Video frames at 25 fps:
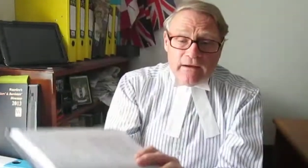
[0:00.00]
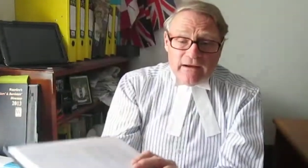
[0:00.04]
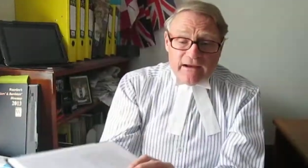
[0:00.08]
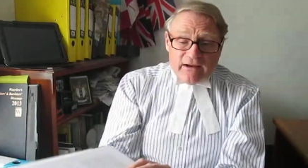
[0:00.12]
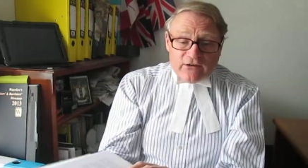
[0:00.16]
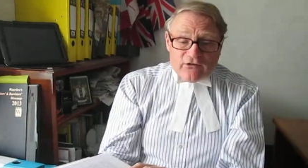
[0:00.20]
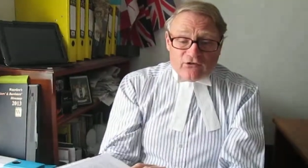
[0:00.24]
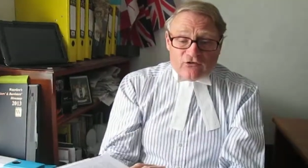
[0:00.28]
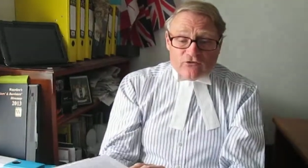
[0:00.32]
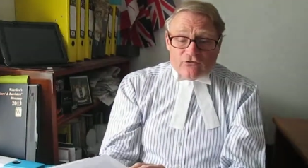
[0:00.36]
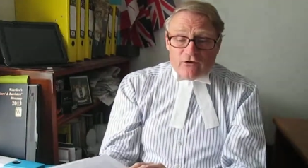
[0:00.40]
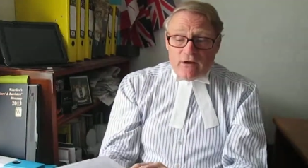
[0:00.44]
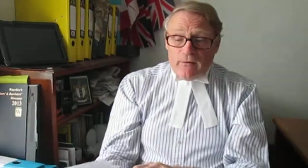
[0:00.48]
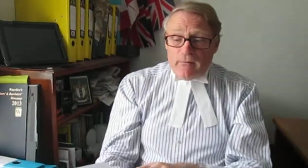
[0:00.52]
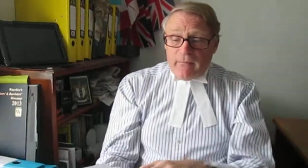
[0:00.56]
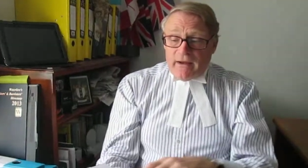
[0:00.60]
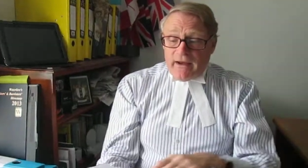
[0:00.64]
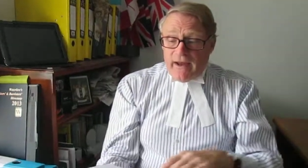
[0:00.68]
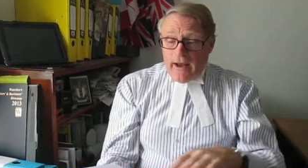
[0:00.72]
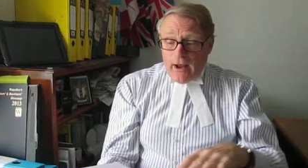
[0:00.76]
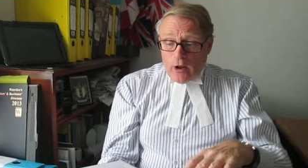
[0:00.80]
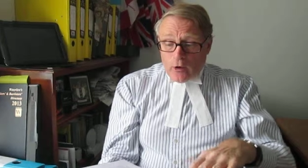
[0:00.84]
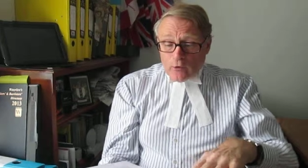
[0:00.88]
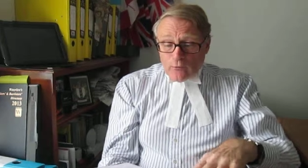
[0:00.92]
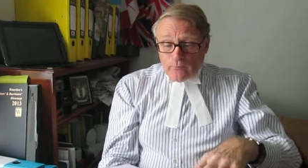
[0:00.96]
extremely
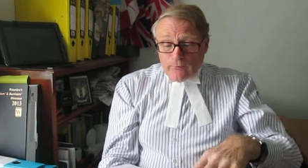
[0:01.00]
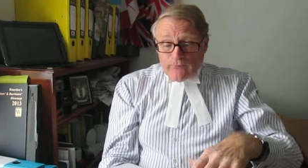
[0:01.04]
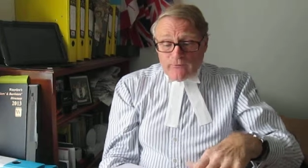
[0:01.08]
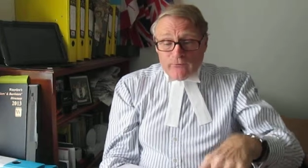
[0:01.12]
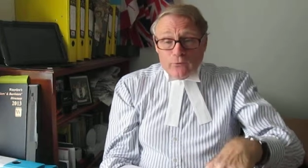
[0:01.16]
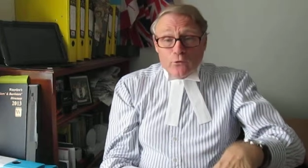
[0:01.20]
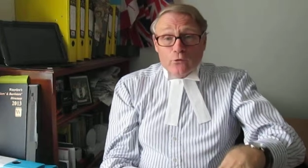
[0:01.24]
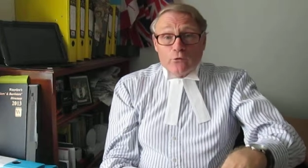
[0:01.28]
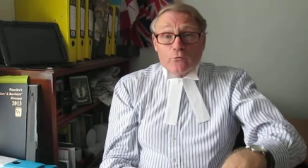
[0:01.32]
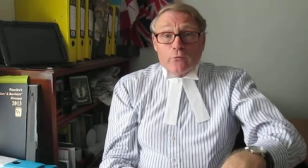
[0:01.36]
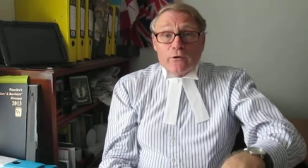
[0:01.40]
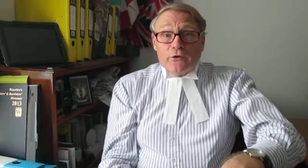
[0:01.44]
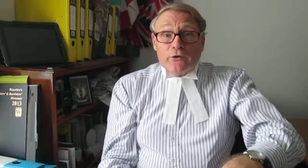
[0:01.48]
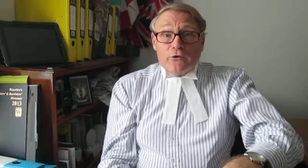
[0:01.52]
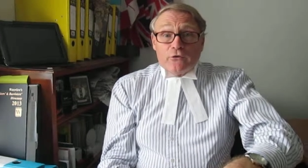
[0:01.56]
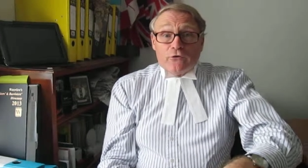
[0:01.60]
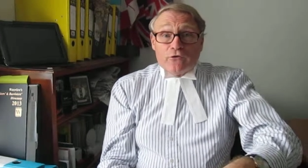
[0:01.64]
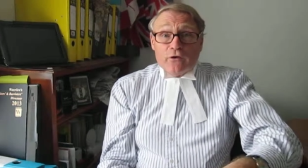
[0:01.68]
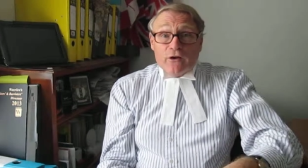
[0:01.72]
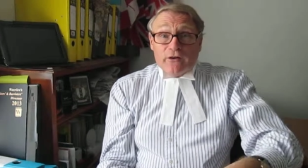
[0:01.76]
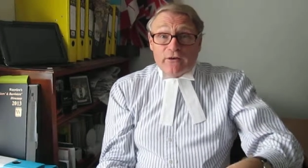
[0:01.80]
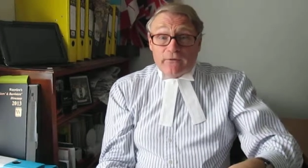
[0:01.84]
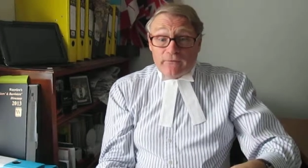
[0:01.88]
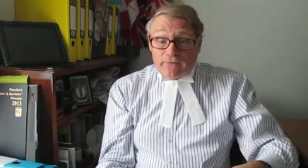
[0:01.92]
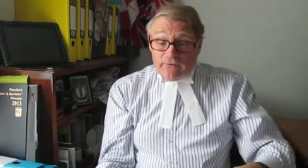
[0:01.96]
helpful when you're
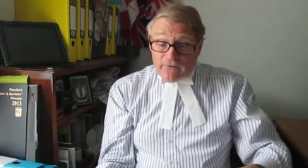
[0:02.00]
trying to